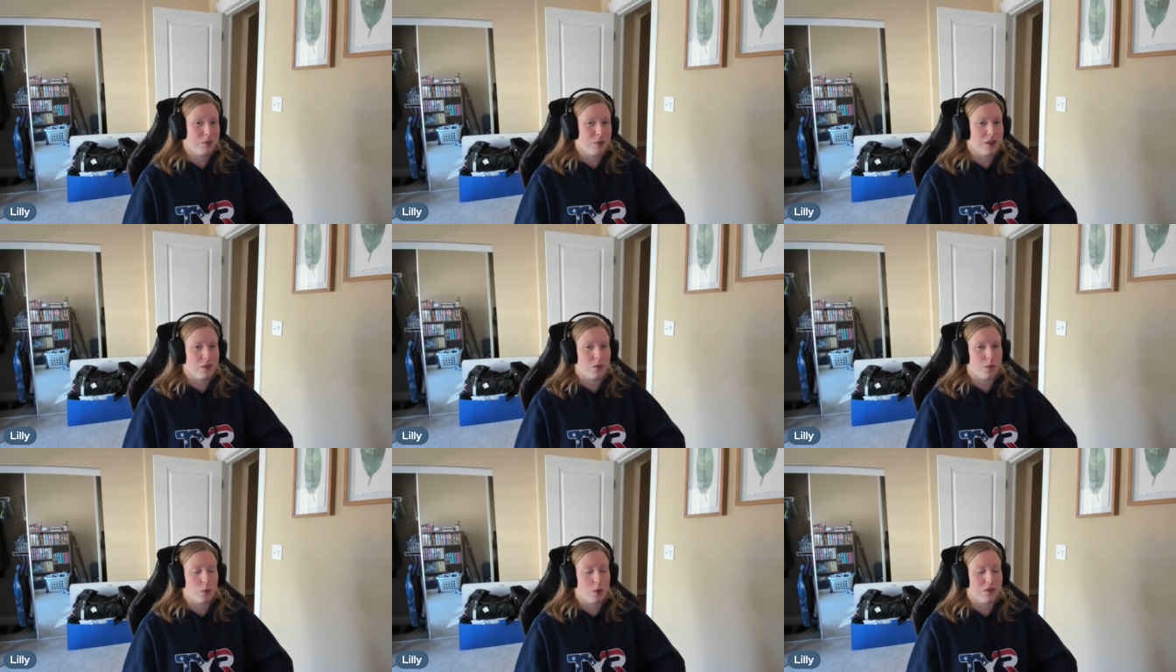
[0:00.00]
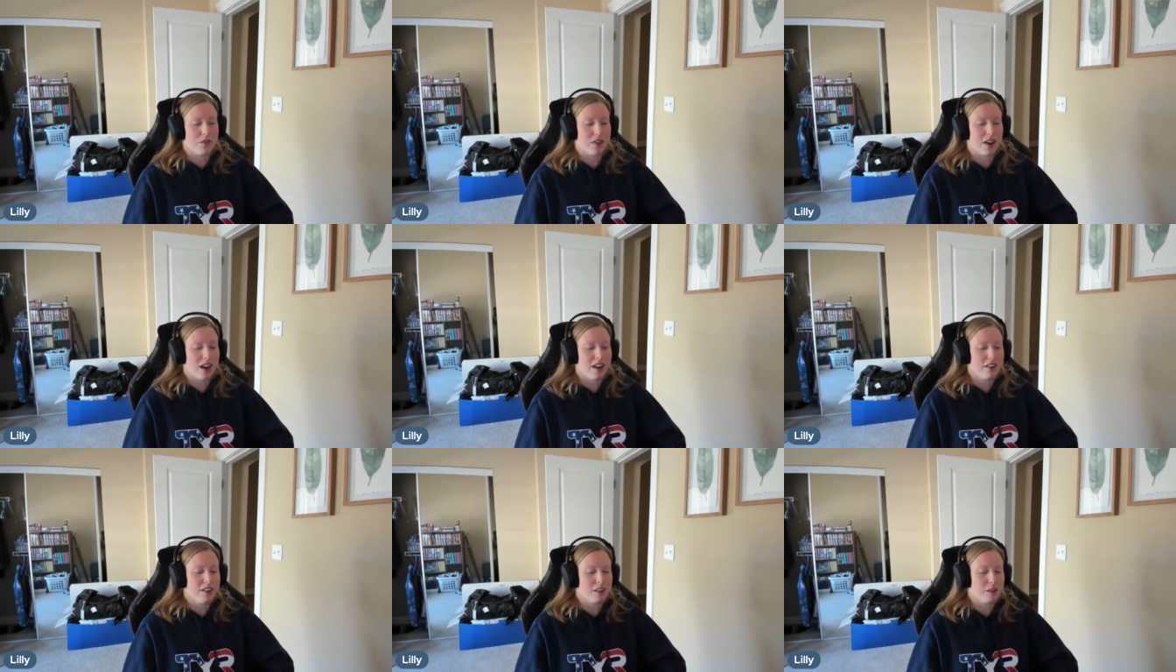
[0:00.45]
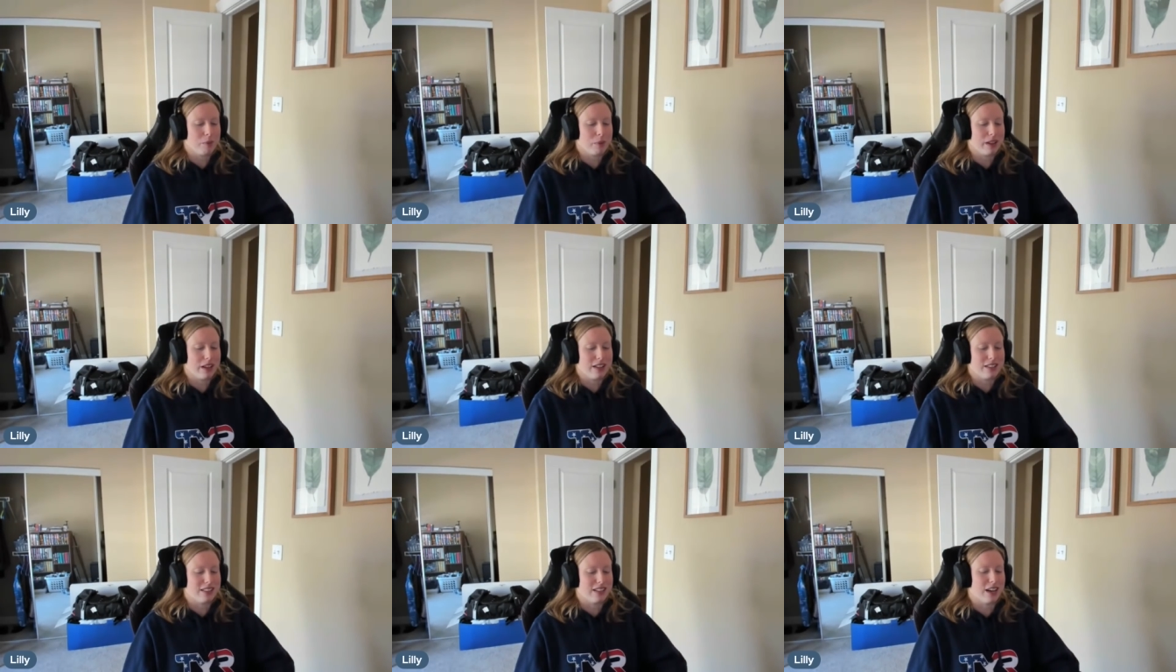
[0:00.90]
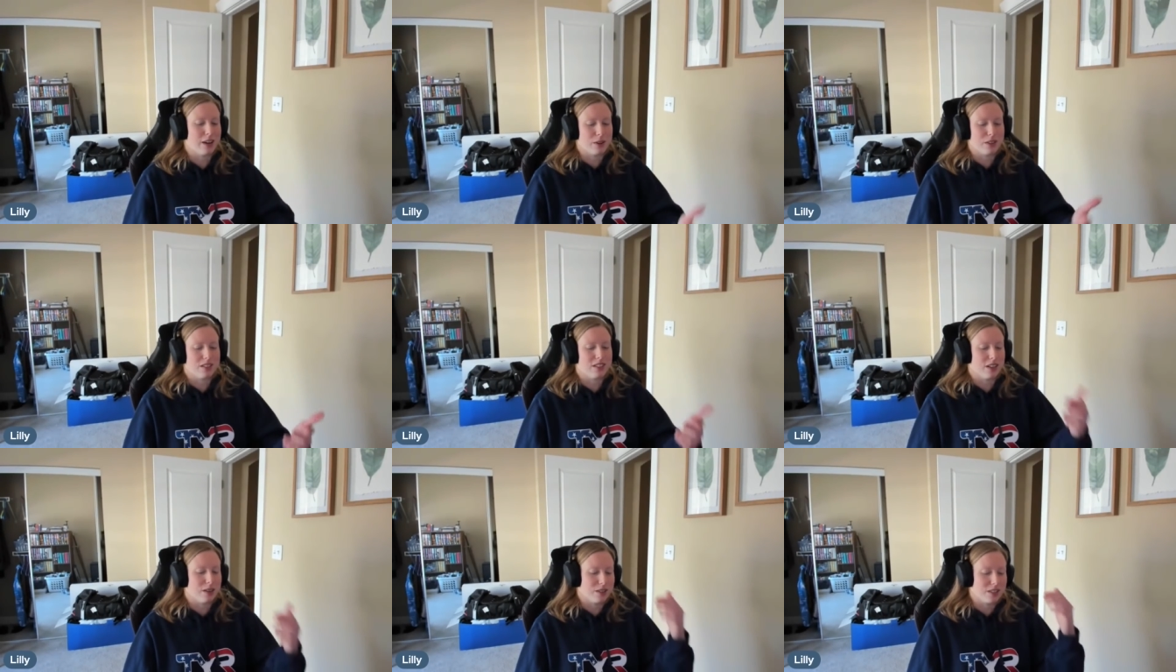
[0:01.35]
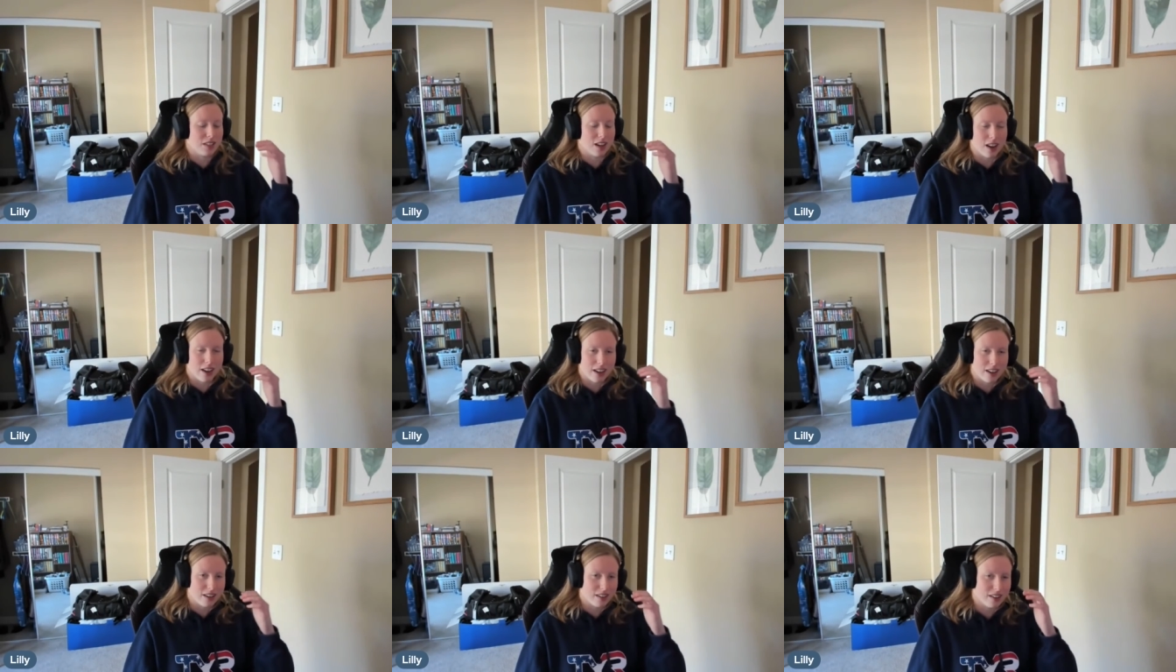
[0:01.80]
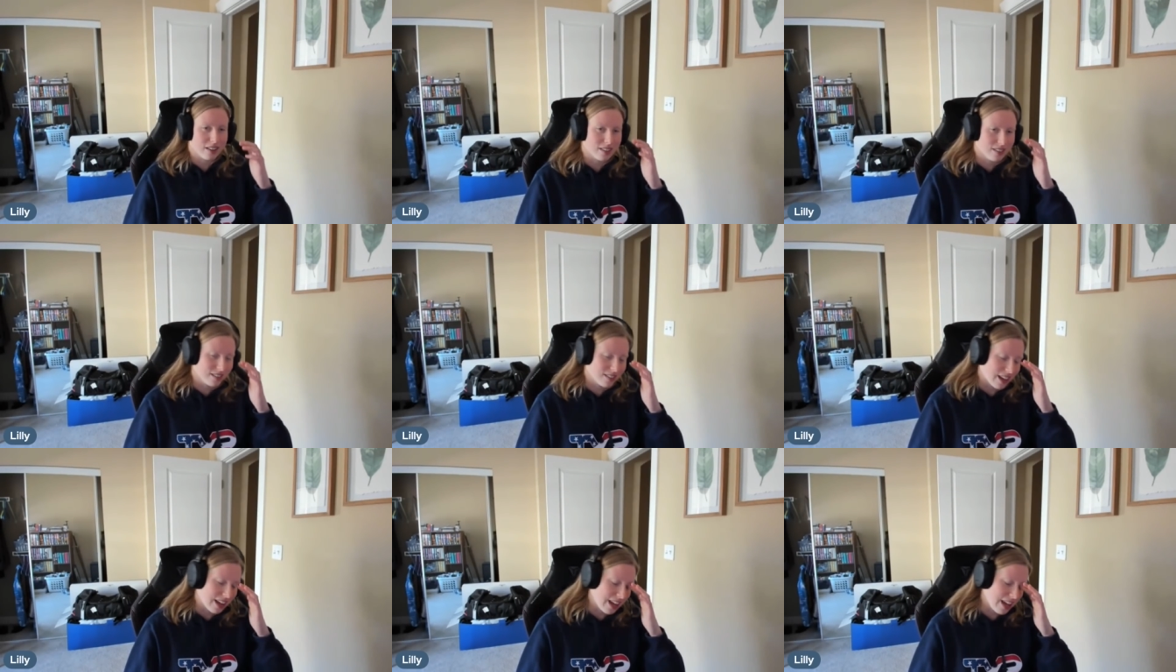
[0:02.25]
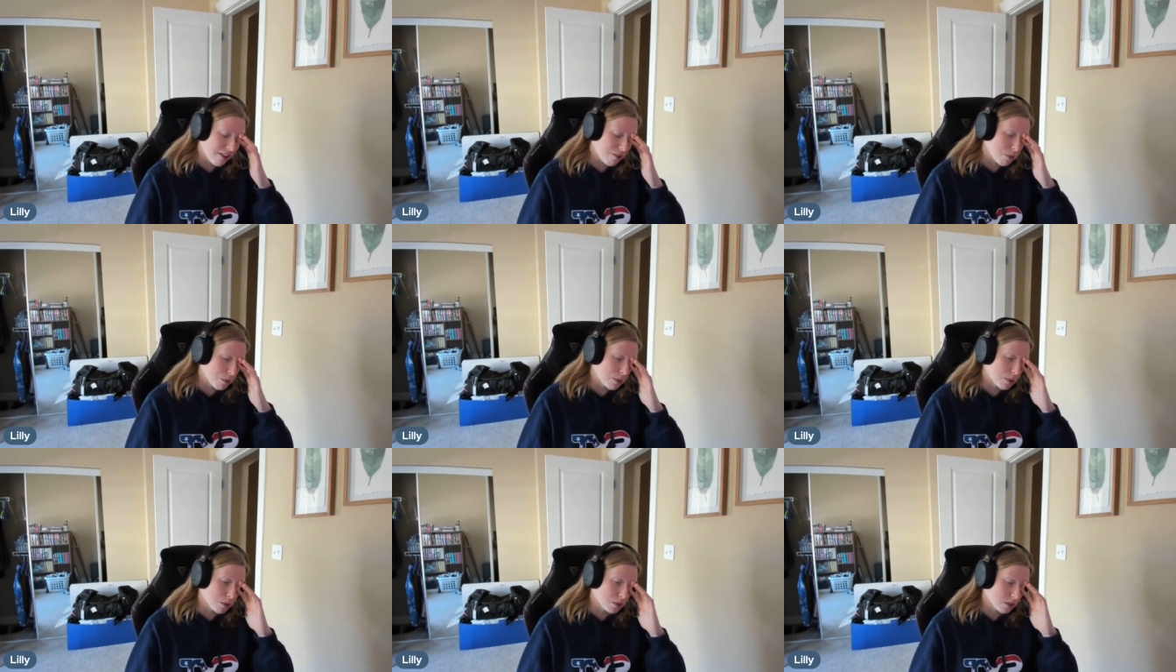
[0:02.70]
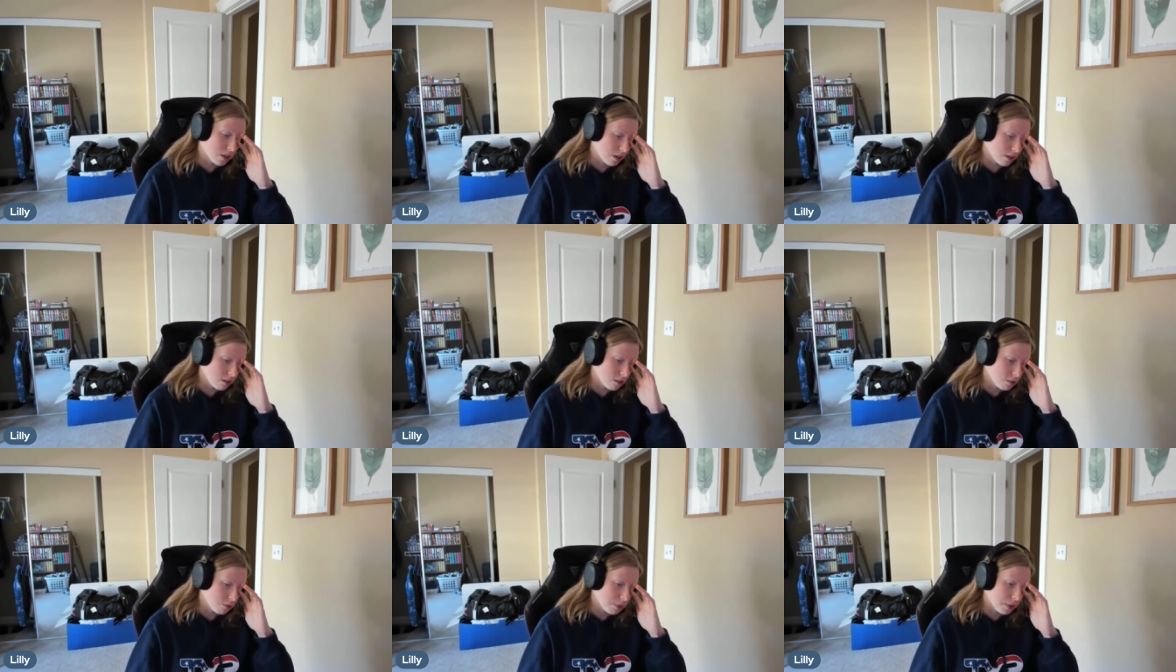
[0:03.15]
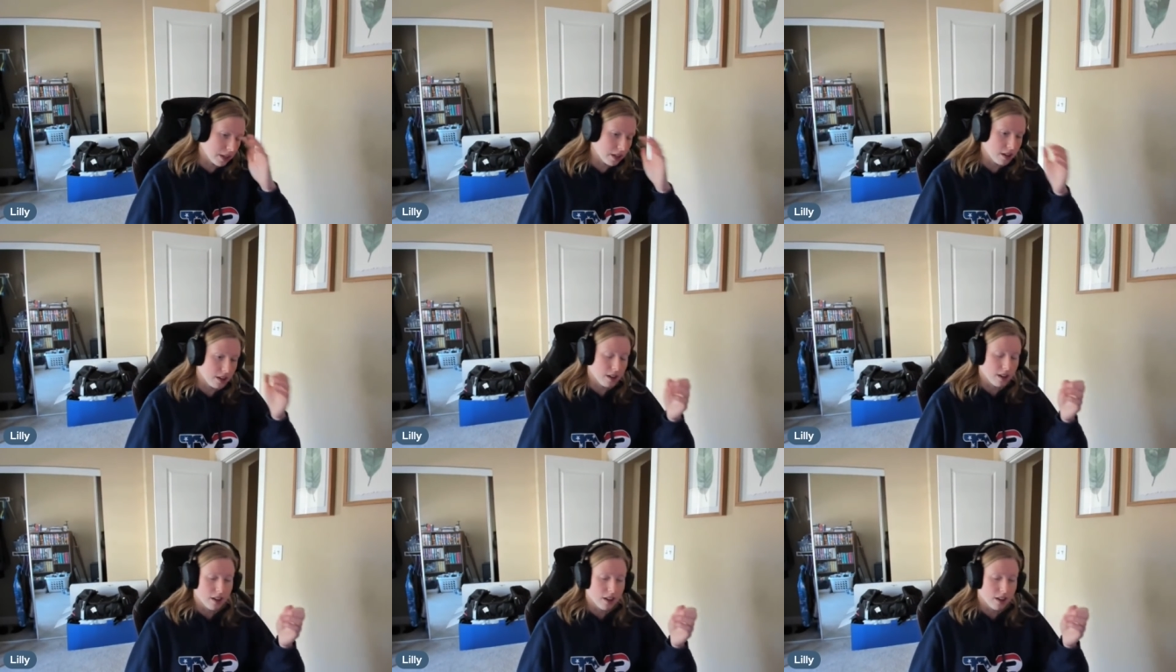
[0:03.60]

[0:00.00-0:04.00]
We've we've gotten to the place, and I was I was talking to I can't remember who I was talking to, but